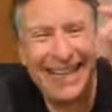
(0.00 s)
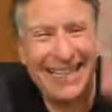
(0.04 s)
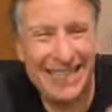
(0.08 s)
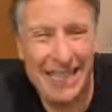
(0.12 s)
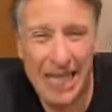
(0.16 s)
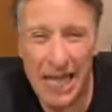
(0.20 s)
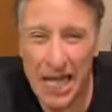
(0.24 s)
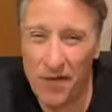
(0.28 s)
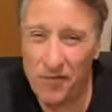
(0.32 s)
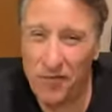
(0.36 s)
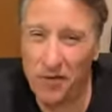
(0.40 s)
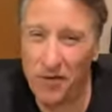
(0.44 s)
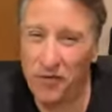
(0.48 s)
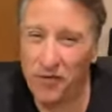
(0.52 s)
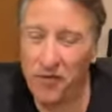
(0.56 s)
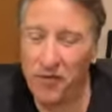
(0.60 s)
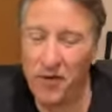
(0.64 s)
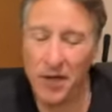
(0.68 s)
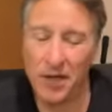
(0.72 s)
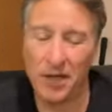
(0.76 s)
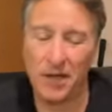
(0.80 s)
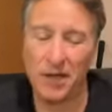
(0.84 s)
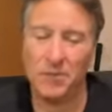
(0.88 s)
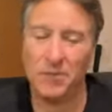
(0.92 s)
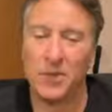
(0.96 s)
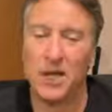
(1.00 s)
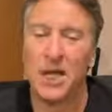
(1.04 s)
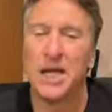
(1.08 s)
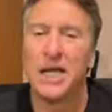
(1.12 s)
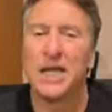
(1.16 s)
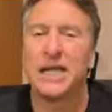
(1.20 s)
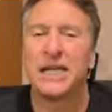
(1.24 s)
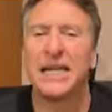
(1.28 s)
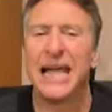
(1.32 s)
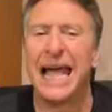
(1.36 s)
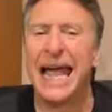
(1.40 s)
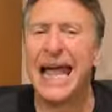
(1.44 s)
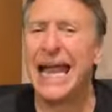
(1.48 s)
let's have a fucking,
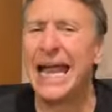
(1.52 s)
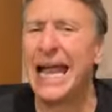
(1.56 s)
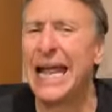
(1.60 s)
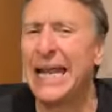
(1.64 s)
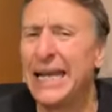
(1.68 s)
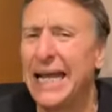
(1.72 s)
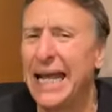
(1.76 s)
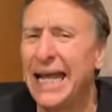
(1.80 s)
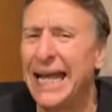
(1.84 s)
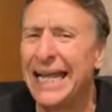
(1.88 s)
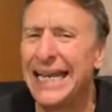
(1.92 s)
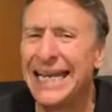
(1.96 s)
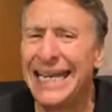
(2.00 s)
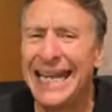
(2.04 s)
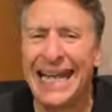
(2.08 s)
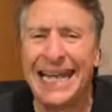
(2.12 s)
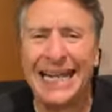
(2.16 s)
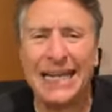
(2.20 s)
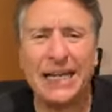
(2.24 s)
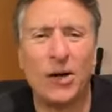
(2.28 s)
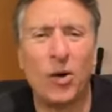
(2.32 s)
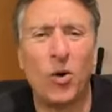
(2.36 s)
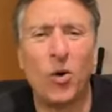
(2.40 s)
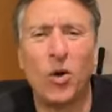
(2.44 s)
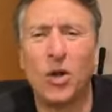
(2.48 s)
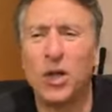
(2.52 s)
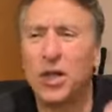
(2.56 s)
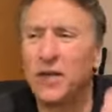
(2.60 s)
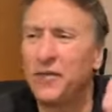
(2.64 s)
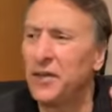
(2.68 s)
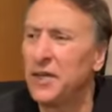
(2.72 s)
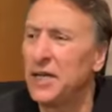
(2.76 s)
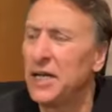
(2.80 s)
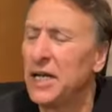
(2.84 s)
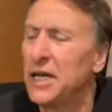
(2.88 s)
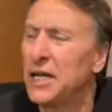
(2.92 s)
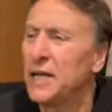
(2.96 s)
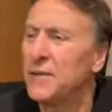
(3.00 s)
and all
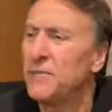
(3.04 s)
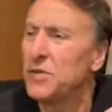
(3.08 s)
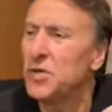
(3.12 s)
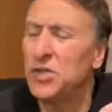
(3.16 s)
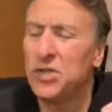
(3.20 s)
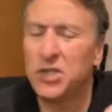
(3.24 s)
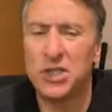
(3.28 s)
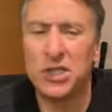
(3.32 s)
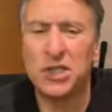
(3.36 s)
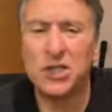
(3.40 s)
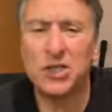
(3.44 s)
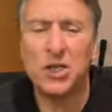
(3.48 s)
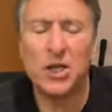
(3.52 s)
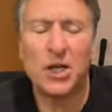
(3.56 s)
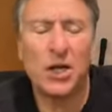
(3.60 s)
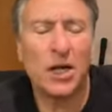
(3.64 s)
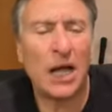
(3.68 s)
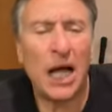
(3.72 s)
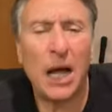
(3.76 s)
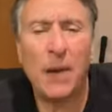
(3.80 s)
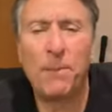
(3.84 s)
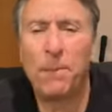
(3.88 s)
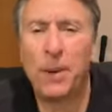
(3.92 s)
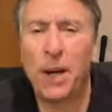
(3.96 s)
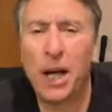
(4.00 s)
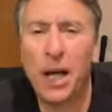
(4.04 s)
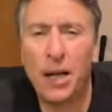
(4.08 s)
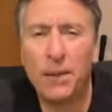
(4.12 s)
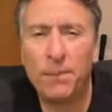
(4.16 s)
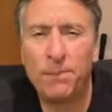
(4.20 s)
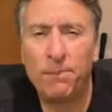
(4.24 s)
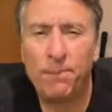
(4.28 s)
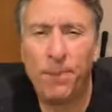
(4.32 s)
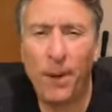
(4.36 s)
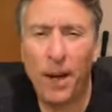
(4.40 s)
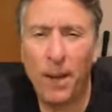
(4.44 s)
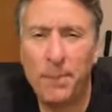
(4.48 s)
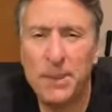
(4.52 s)
of it, you see, how
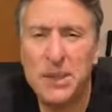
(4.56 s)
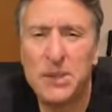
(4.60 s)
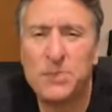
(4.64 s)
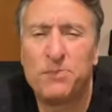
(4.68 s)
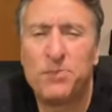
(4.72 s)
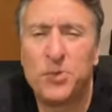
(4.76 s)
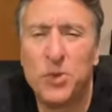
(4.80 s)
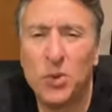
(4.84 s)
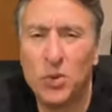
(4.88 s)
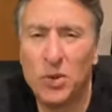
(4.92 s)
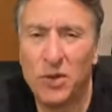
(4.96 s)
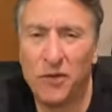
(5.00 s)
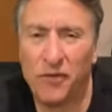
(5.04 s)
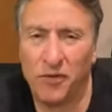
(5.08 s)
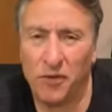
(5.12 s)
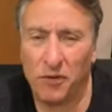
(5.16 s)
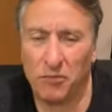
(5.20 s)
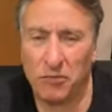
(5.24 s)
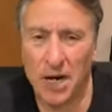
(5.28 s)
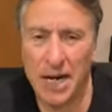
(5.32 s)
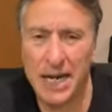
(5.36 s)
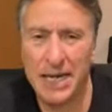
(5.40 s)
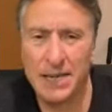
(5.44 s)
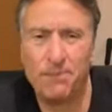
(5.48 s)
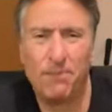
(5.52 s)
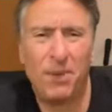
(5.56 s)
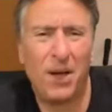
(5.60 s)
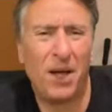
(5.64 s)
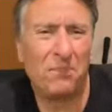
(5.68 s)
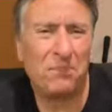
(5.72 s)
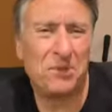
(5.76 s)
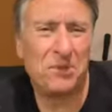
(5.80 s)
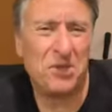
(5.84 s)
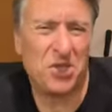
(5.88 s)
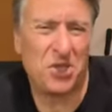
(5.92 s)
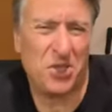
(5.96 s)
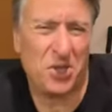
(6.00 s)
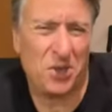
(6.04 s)
Barbie's beautiful, right?
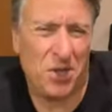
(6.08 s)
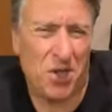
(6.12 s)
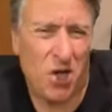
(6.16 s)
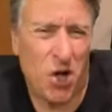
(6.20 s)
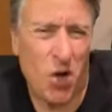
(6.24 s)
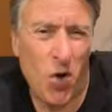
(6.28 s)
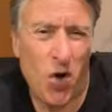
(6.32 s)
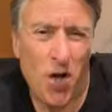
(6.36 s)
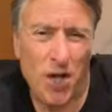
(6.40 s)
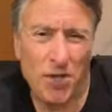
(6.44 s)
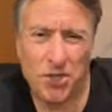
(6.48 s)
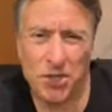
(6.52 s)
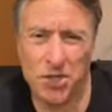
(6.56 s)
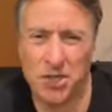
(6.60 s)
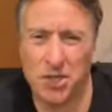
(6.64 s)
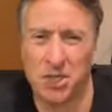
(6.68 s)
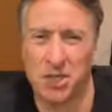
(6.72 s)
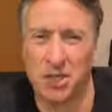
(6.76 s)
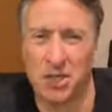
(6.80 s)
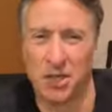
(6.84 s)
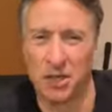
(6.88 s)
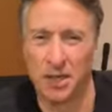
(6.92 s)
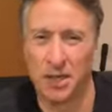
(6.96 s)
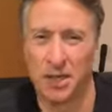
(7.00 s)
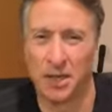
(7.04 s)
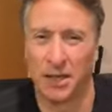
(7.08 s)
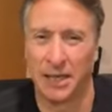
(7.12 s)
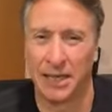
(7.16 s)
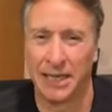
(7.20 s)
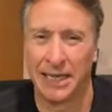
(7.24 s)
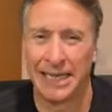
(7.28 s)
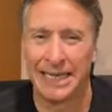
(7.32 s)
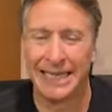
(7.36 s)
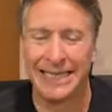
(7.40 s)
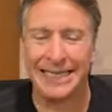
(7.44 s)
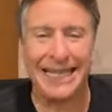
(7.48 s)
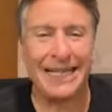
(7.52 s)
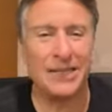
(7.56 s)
Barbie's gorgeous.
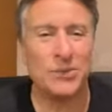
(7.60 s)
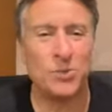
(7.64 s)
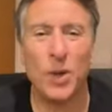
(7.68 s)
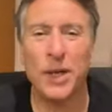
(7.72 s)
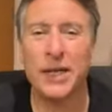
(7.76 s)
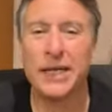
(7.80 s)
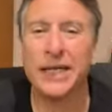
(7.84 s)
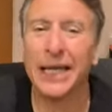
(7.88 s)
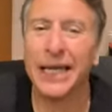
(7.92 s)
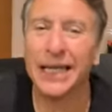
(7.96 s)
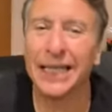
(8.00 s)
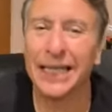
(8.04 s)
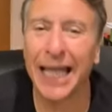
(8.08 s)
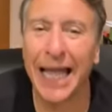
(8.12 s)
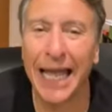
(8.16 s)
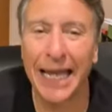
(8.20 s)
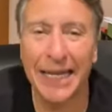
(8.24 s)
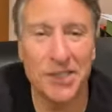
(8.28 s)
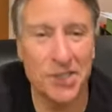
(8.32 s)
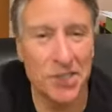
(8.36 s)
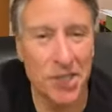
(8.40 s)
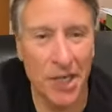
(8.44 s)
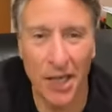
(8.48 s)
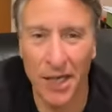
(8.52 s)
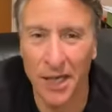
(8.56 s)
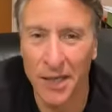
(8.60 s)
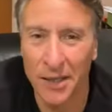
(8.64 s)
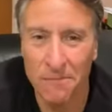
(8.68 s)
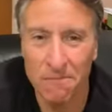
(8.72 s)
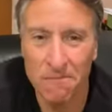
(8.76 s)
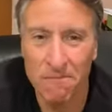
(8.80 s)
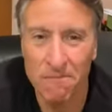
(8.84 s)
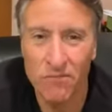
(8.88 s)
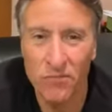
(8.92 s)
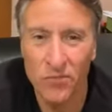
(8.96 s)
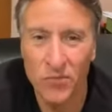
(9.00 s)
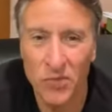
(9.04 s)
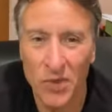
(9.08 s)
That's why Ken likes her.
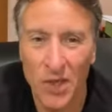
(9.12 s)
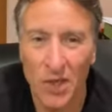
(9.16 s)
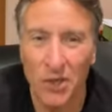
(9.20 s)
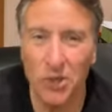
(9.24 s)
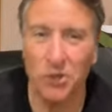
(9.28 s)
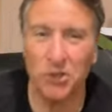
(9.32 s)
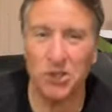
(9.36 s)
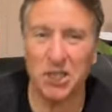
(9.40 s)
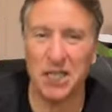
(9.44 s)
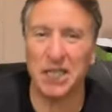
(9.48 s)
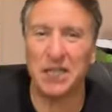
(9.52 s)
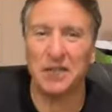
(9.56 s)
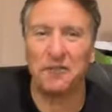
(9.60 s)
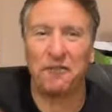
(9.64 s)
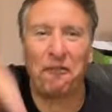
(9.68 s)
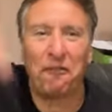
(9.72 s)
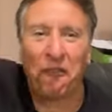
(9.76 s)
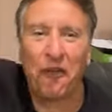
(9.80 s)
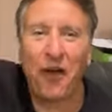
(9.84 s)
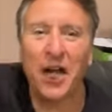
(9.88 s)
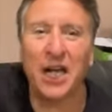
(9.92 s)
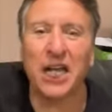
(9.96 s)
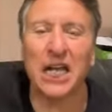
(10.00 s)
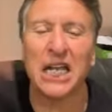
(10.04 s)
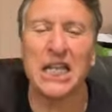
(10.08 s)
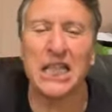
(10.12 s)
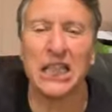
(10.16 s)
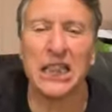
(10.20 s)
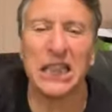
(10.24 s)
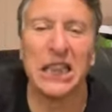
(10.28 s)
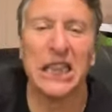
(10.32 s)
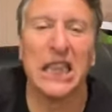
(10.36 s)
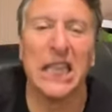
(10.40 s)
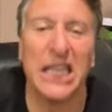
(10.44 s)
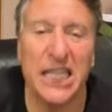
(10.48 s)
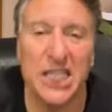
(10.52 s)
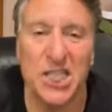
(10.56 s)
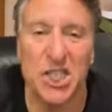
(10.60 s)
You think if fucking
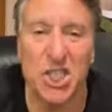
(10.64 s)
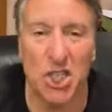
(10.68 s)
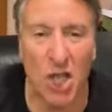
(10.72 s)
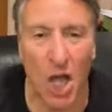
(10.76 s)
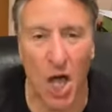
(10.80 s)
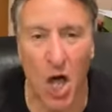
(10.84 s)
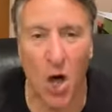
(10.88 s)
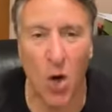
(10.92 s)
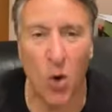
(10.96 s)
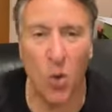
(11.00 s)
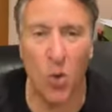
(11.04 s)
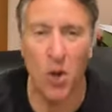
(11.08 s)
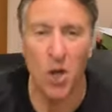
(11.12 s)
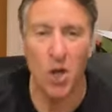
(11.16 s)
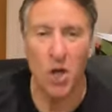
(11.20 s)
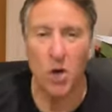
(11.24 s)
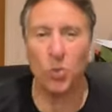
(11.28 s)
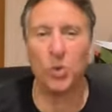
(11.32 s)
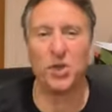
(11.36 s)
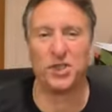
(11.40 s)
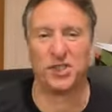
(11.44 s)
Lizzo